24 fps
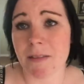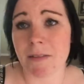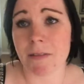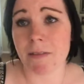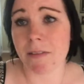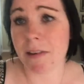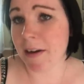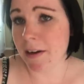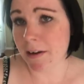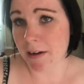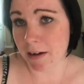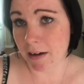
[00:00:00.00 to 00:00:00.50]
a
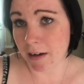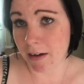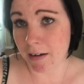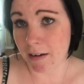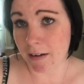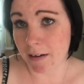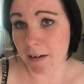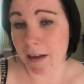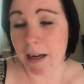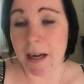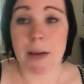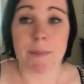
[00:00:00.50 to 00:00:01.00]
very
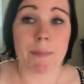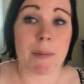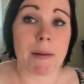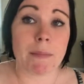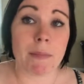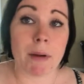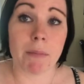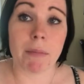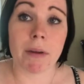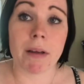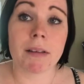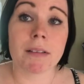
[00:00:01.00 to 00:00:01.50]
happy
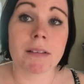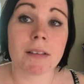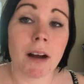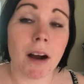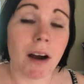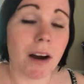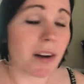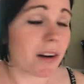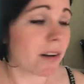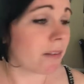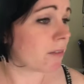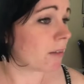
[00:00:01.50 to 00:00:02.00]
mama
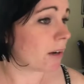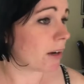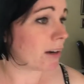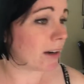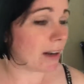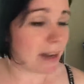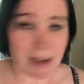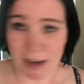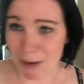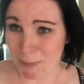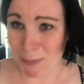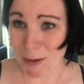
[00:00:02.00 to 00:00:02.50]
on a very
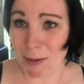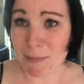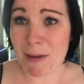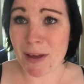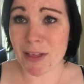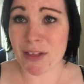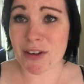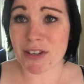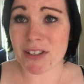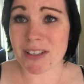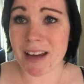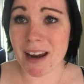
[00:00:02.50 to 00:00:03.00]
happy
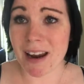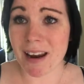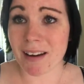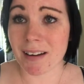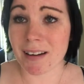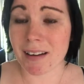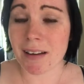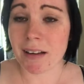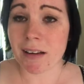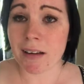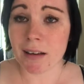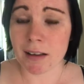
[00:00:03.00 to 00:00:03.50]
Mother's Day.
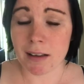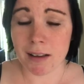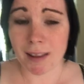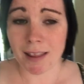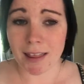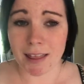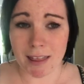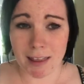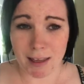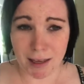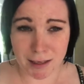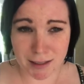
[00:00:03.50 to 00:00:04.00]

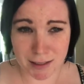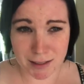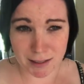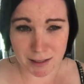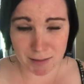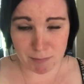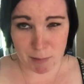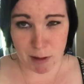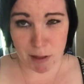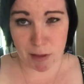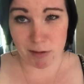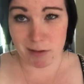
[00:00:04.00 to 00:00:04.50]

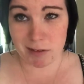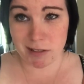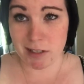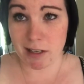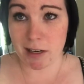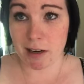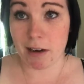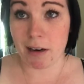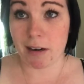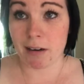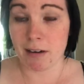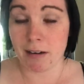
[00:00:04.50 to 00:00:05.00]
This Mother's
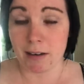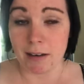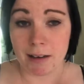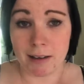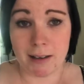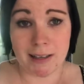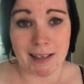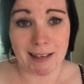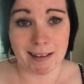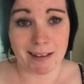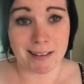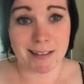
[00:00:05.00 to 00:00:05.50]
Day
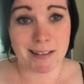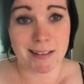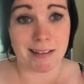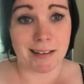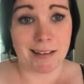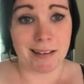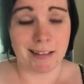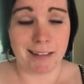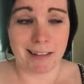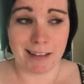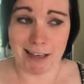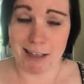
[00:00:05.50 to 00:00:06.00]
kicks
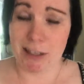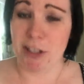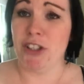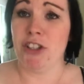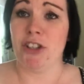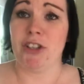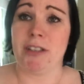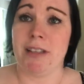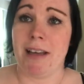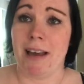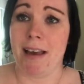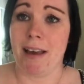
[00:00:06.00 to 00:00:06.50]
last
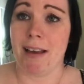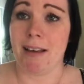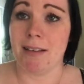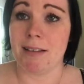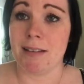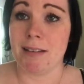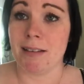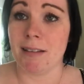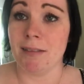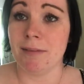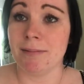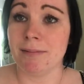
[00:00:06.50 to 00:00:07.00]
year's
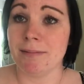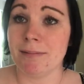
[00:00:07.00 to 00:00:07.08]
ass.